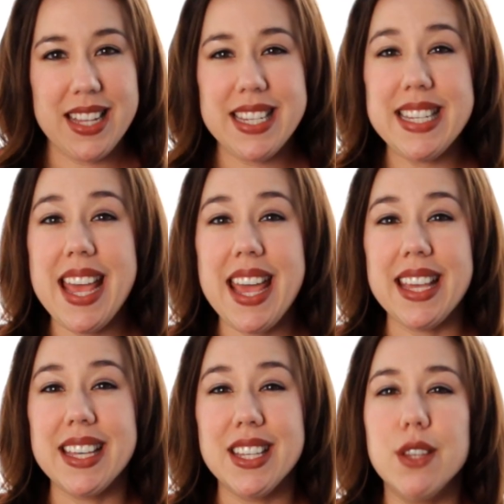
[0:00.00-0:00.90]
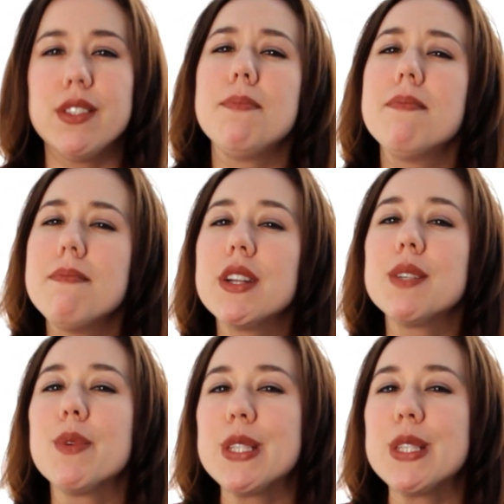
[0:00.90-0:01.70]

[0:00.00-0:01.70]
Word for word: Today, using much more